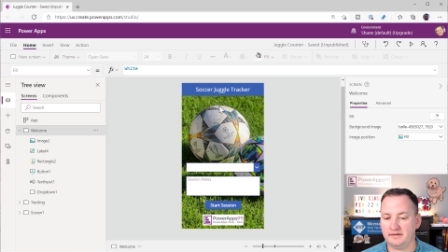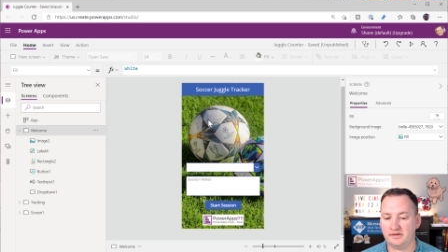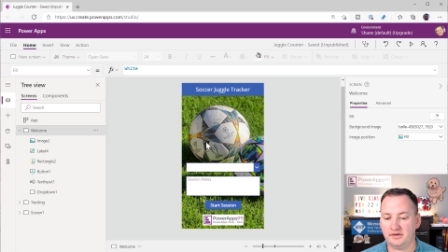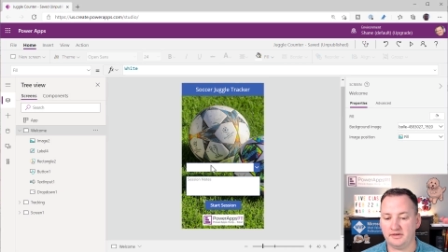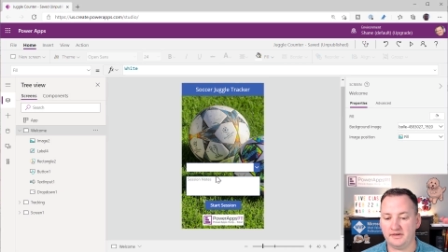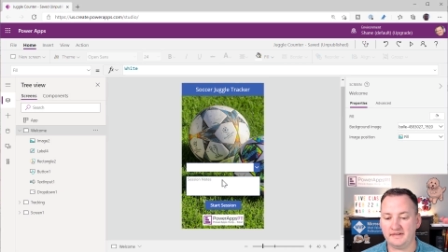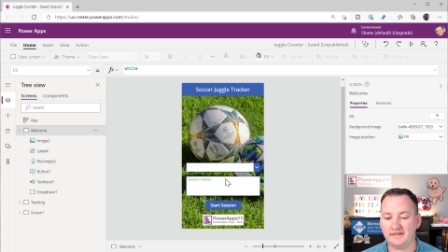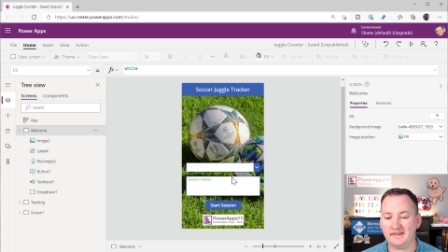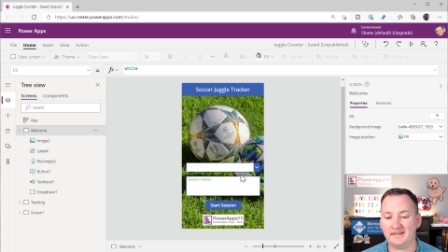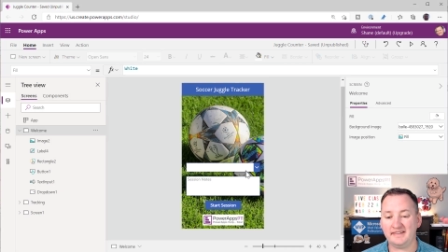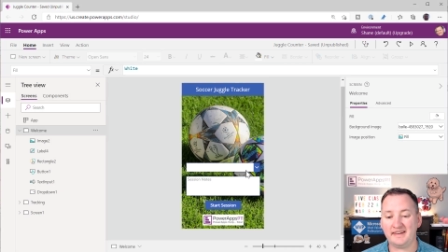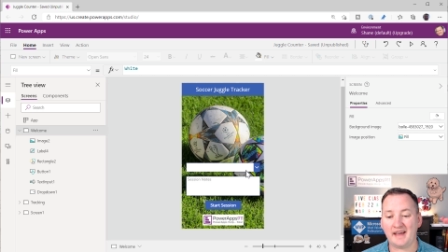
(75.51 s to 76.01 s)
So
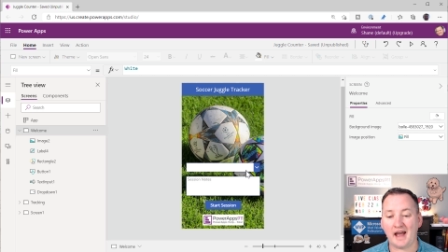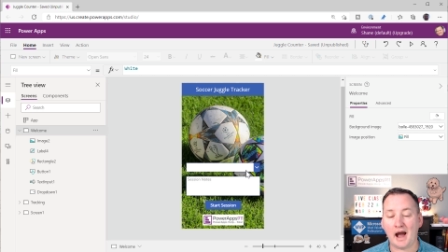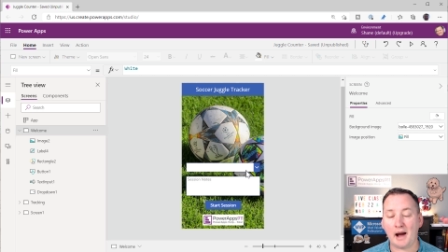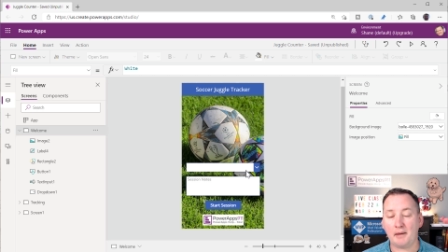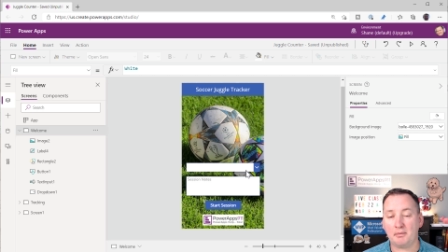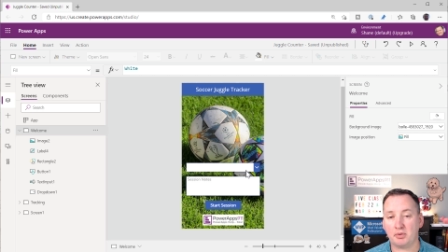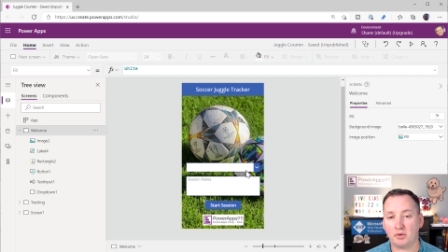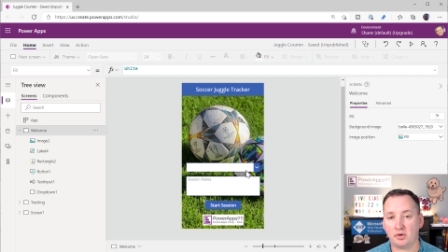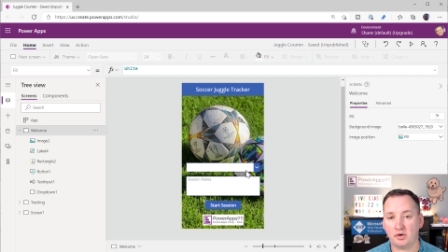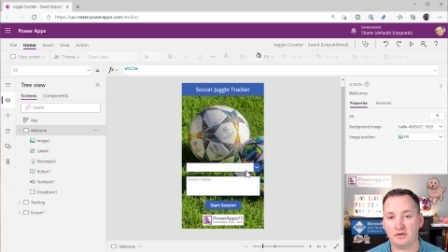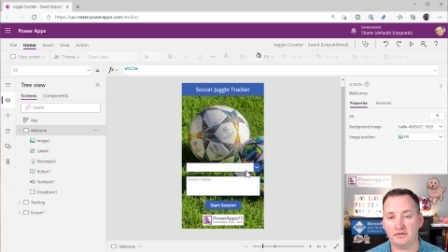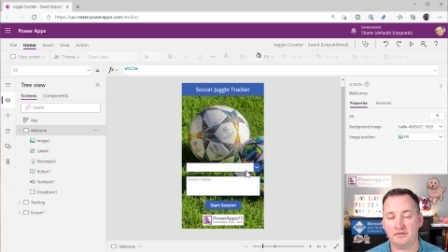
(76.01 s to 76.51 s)
this is the
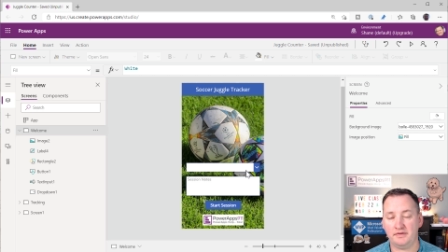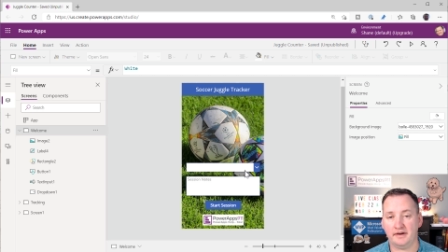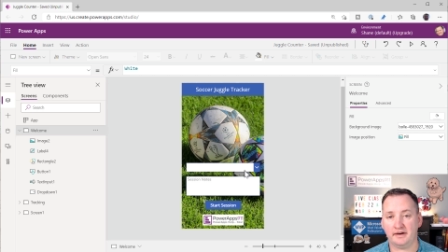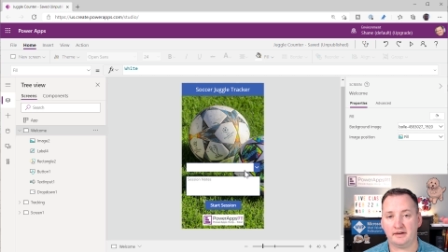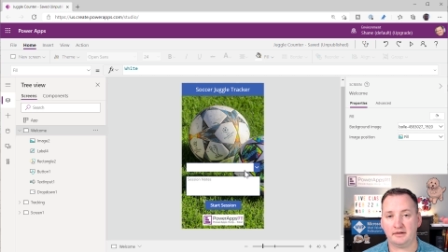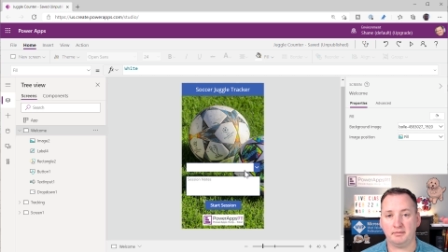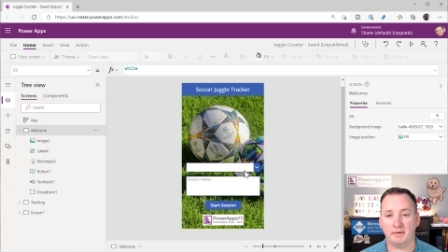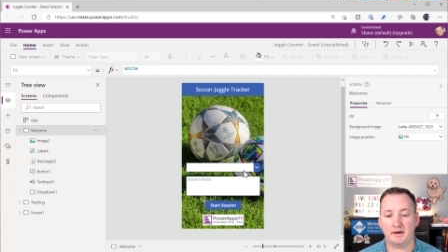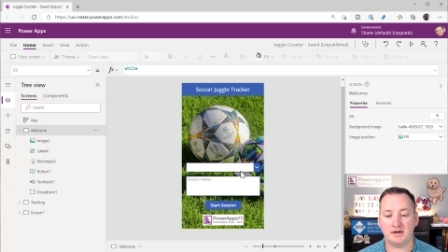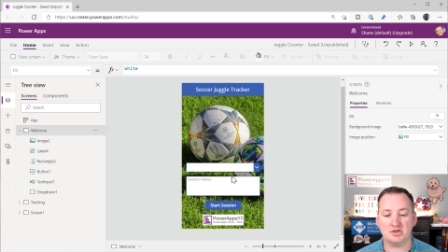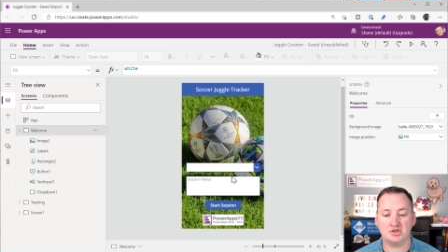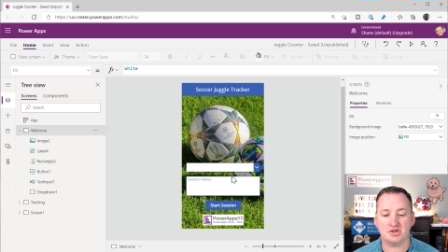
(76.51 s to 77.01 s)
app we're gonna
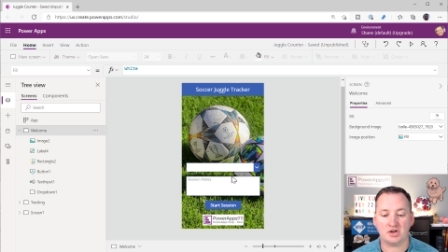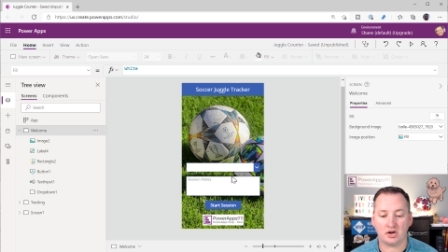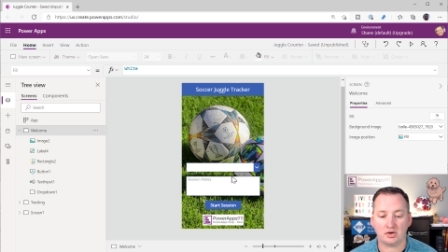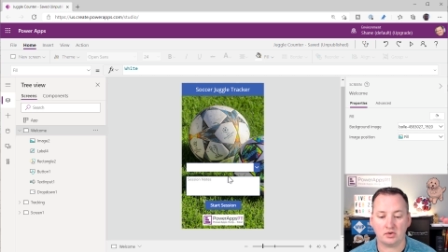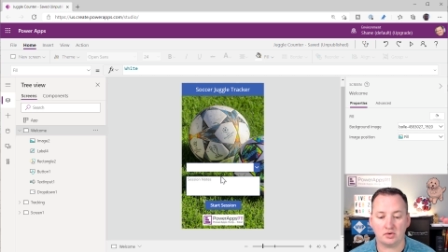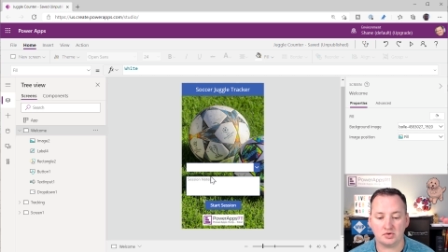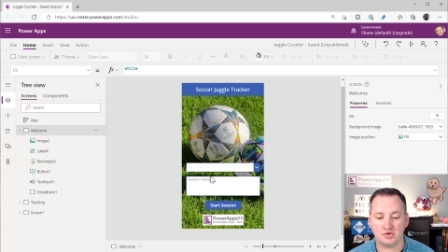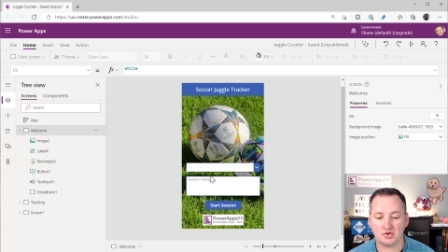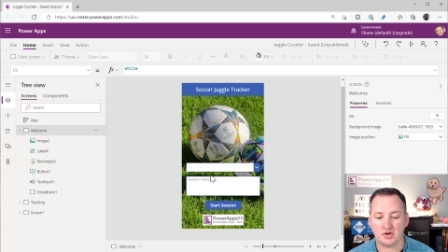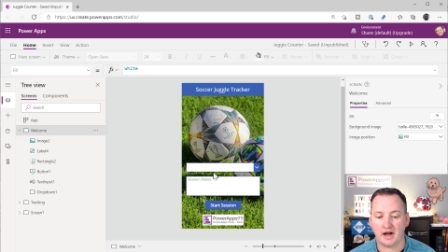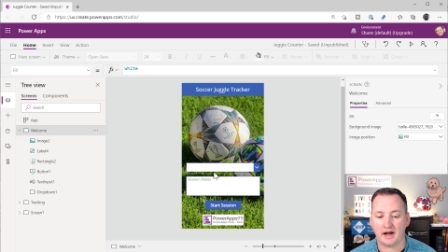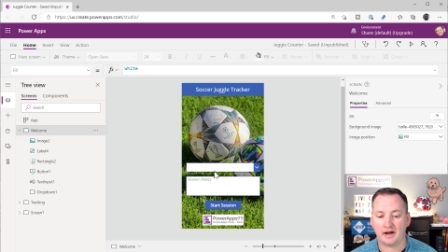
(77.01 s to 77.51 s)
fix, my
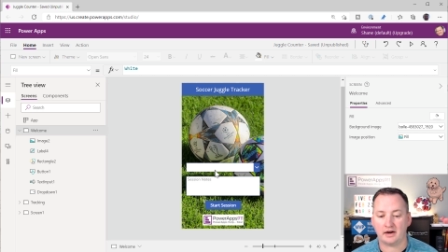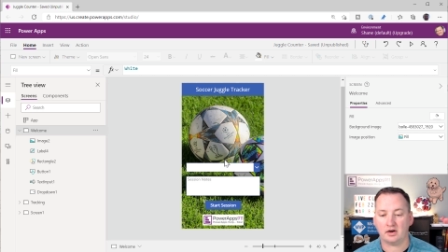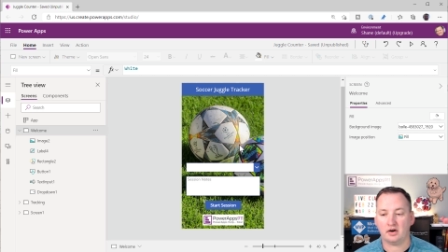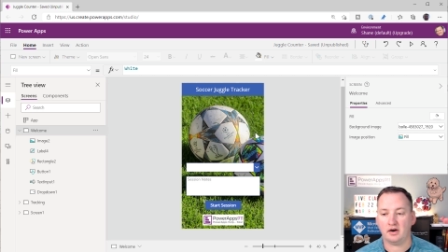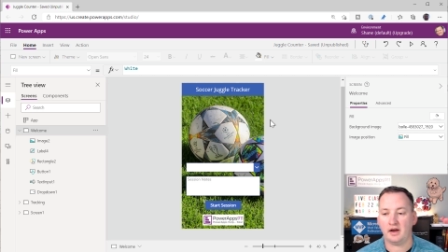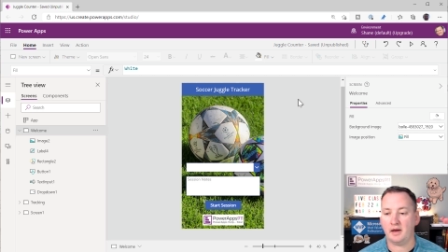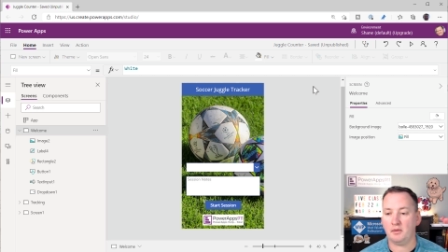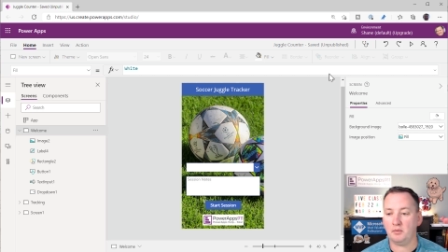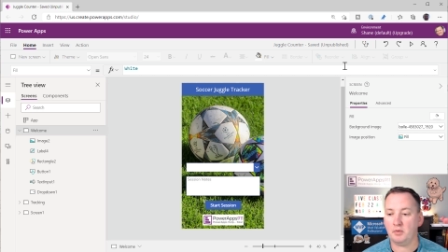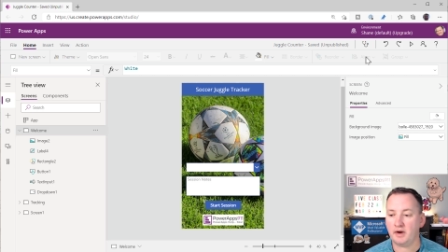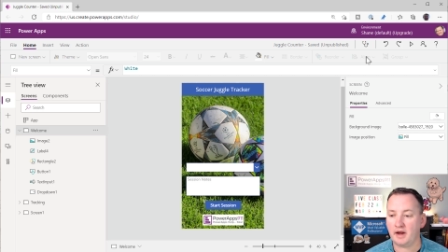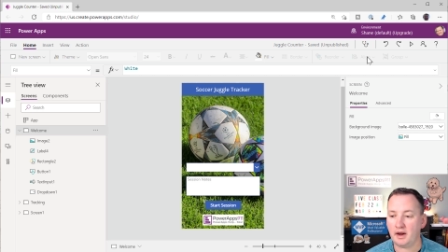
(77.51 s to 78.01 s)
juggle tracker.
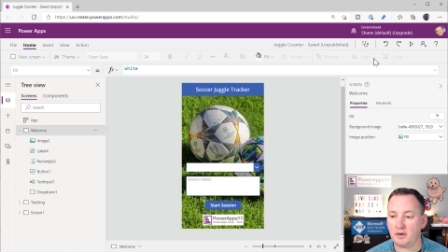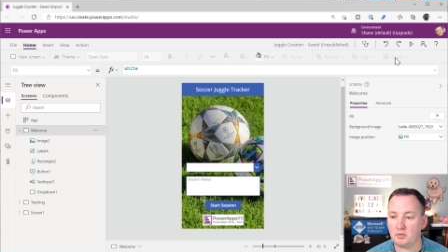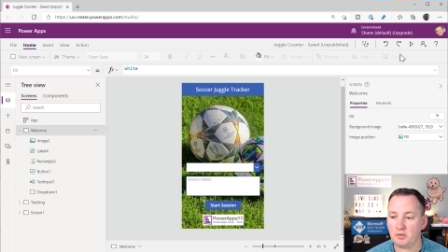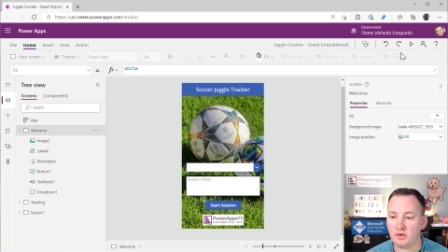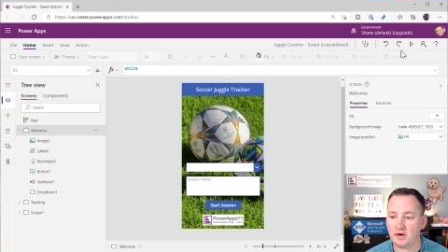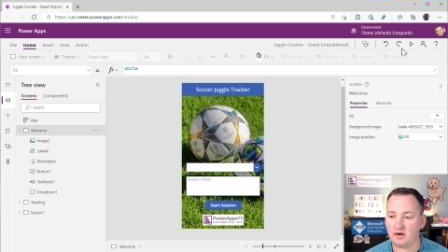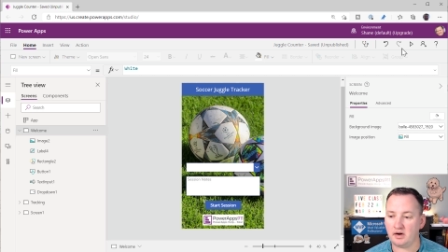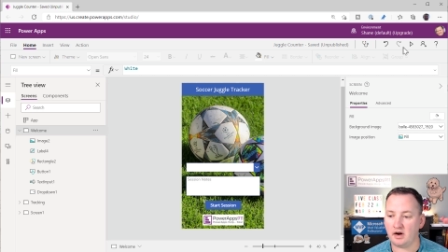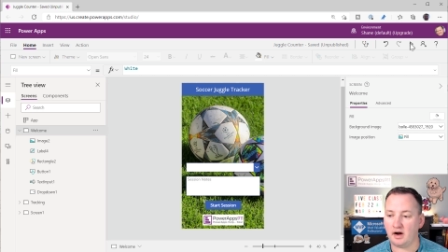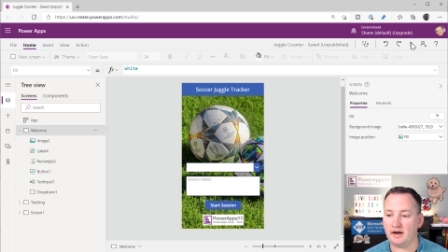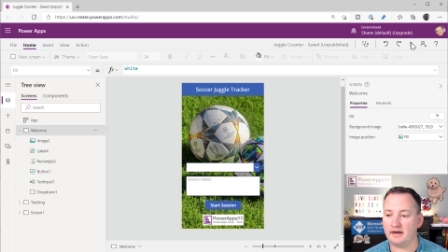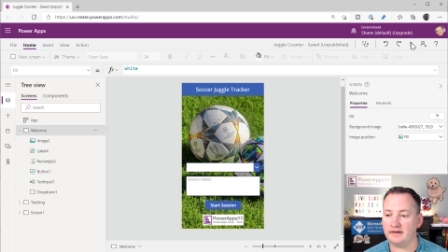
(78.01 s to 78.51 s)
And what I
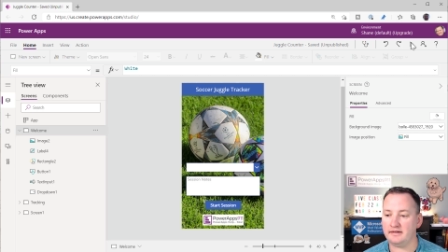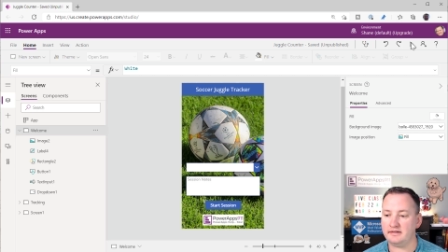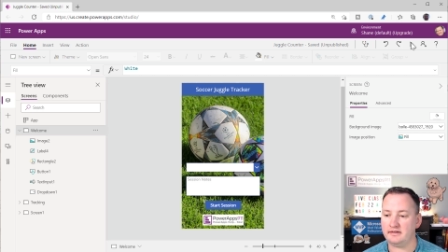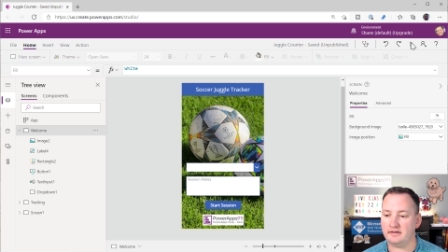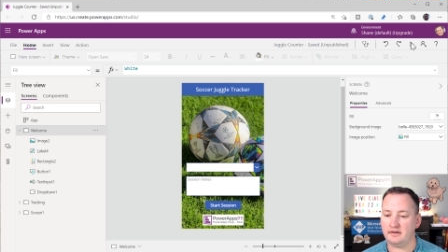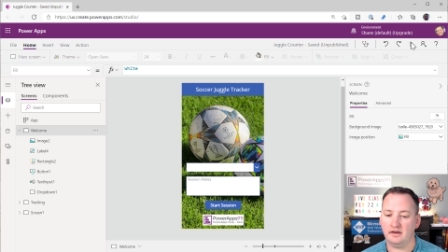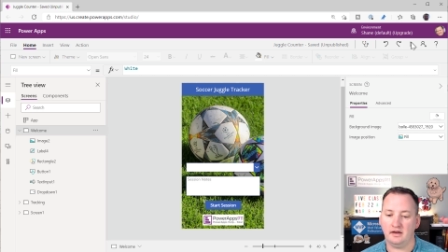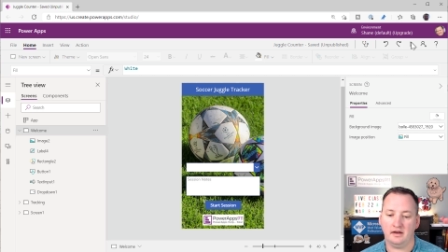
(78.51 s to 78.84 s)
realized